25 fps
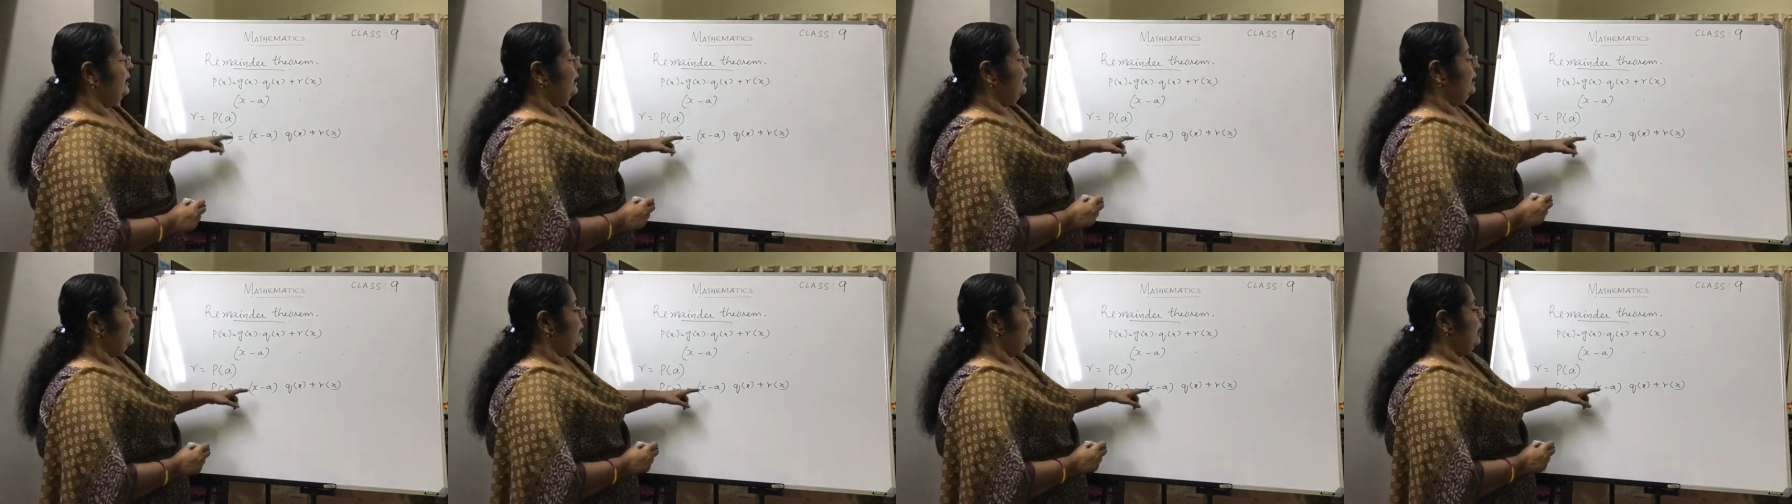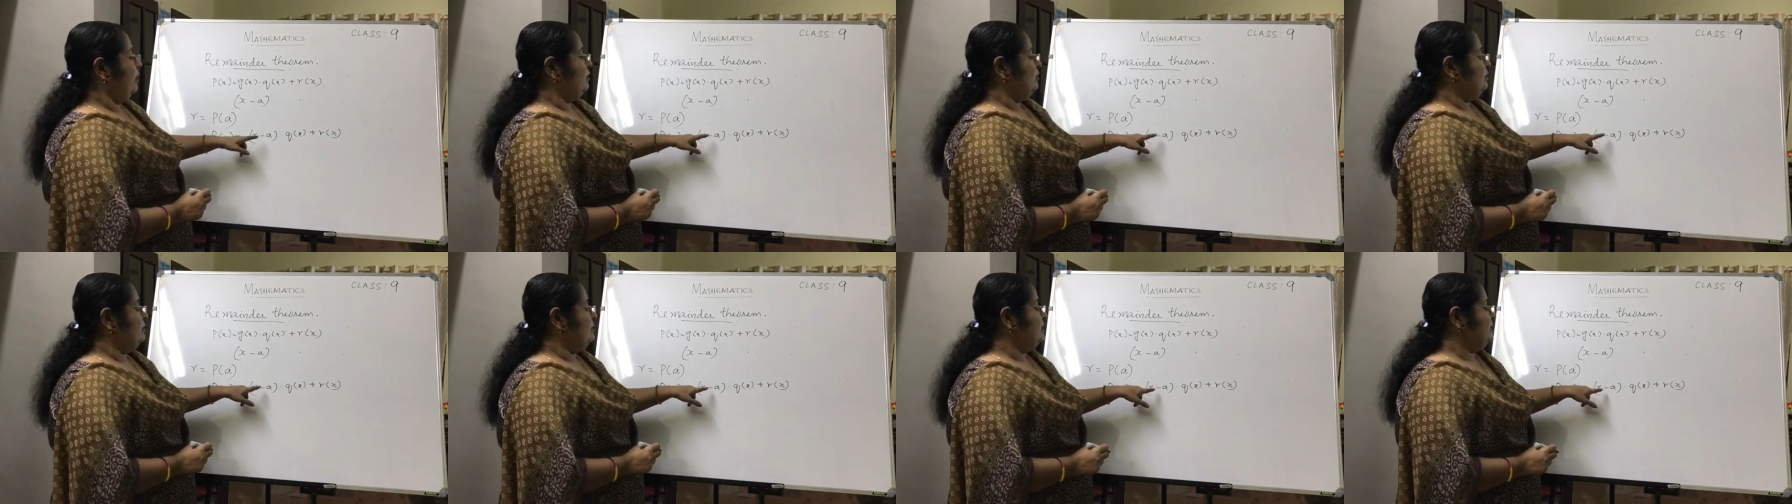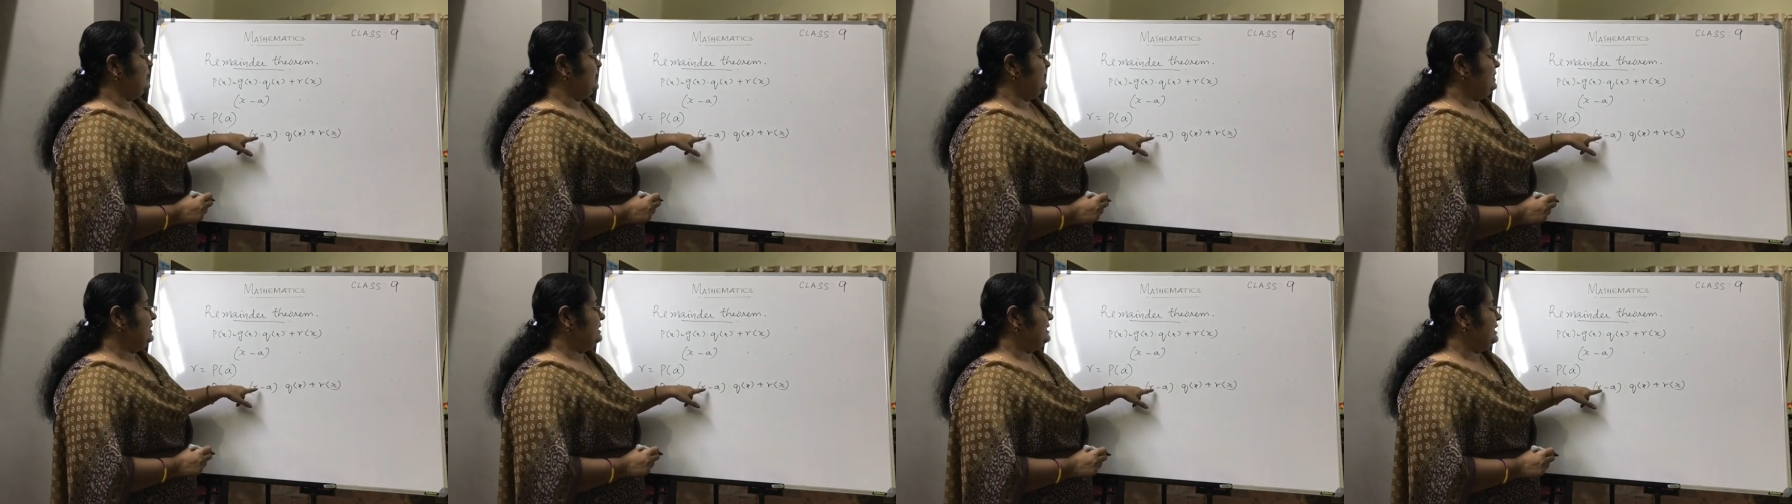Now
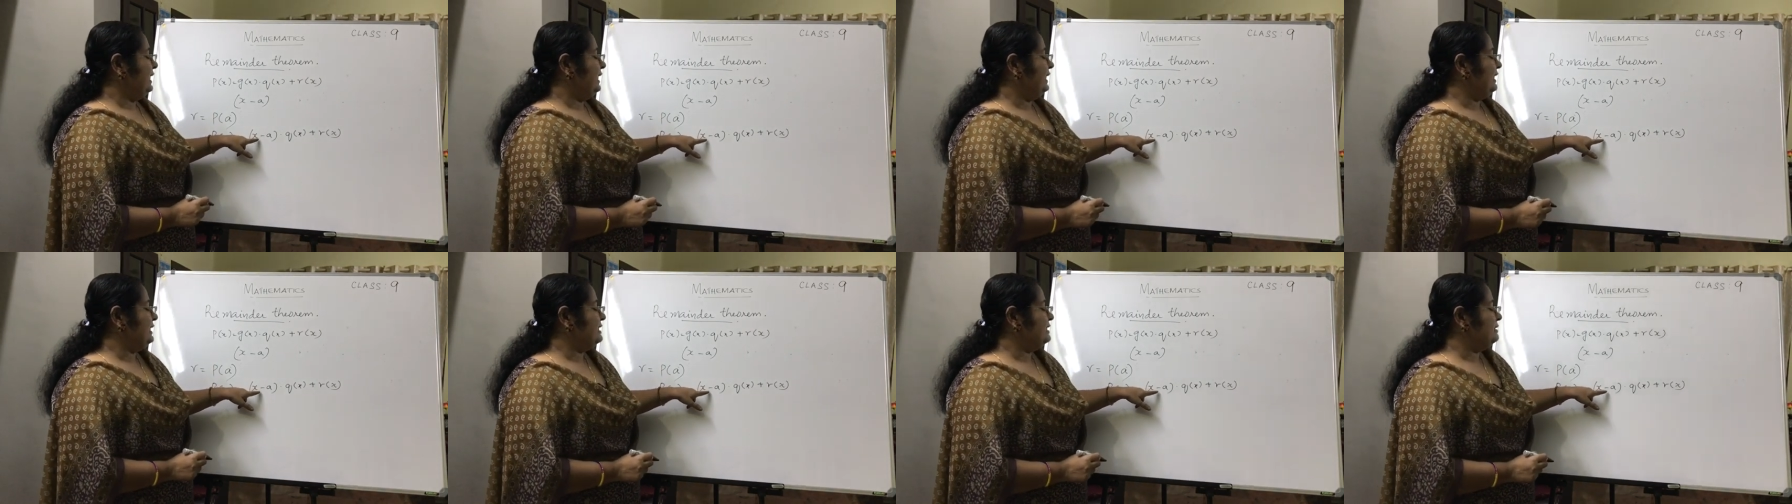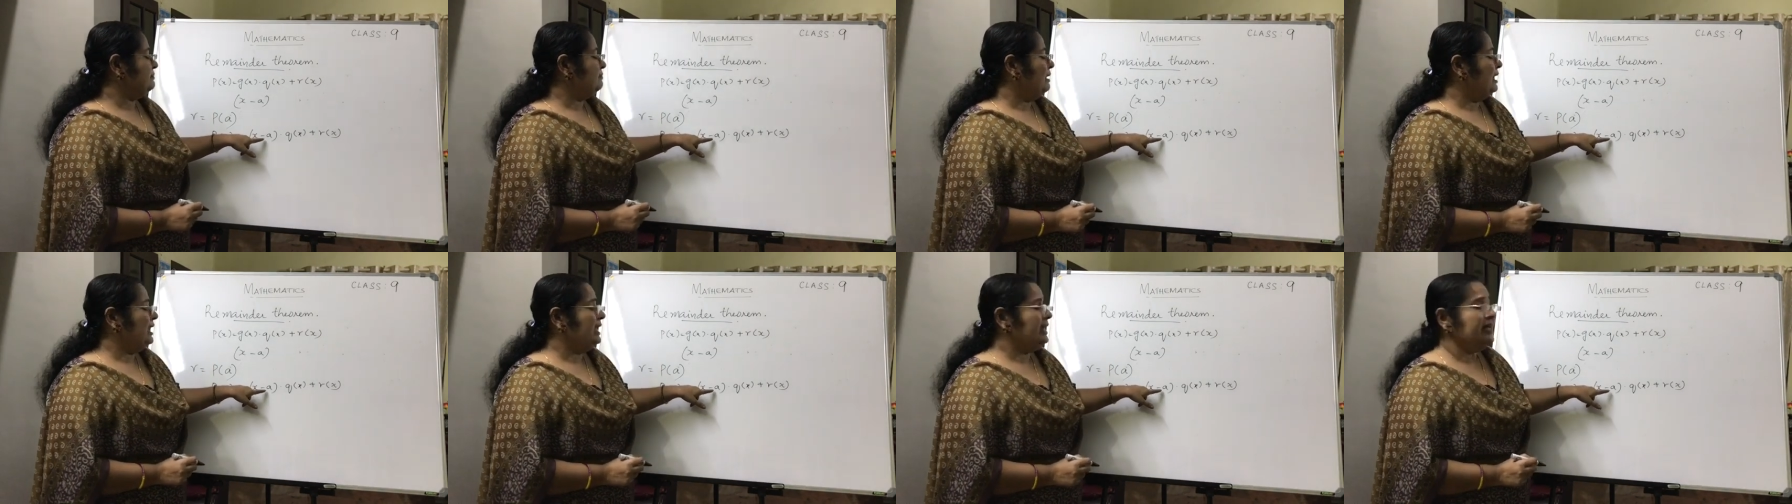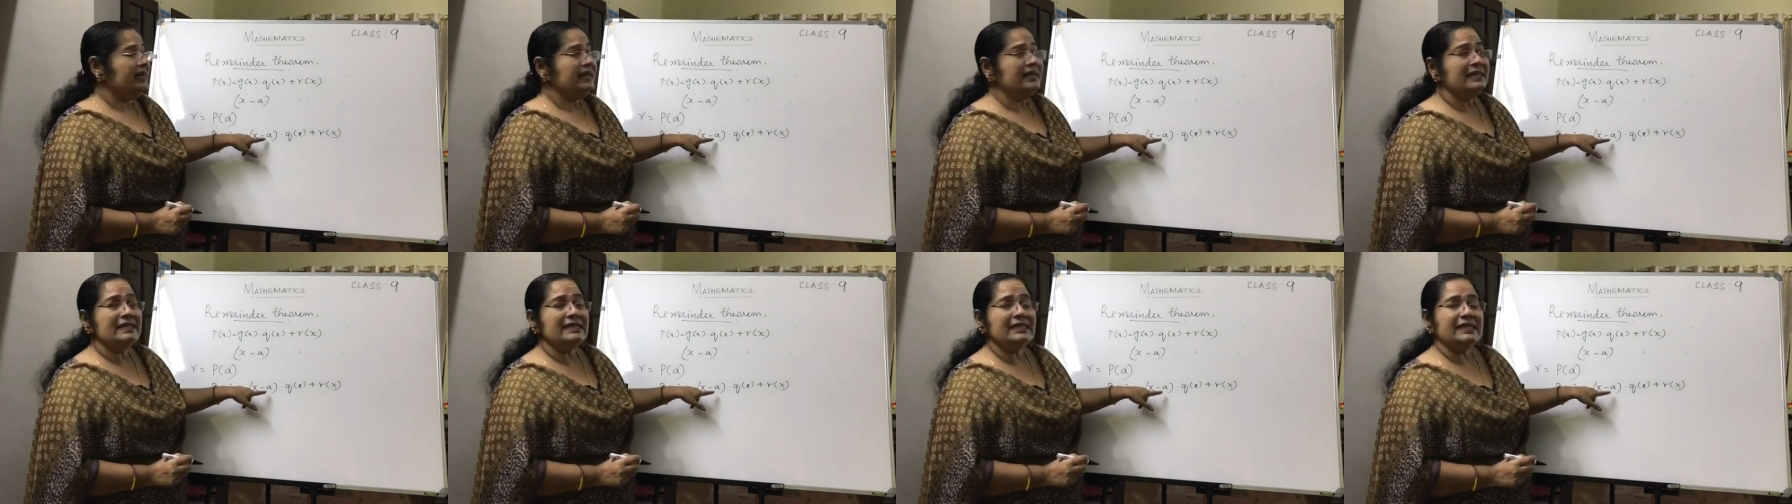since x
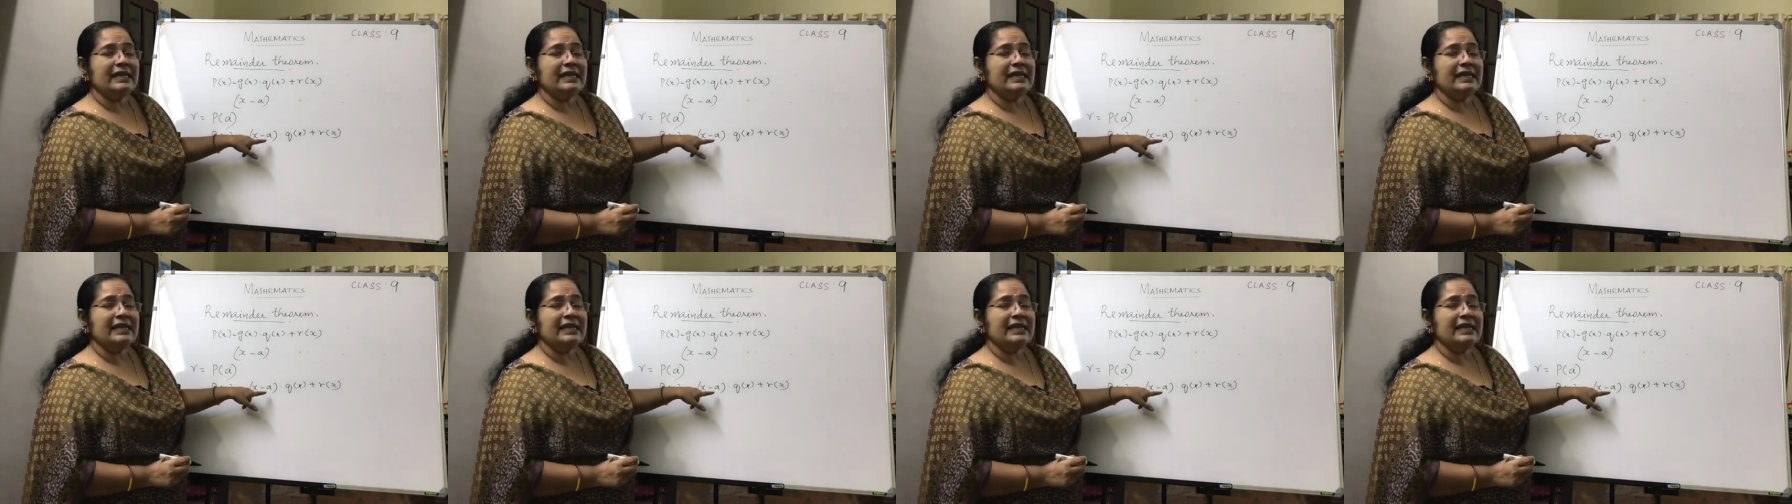minus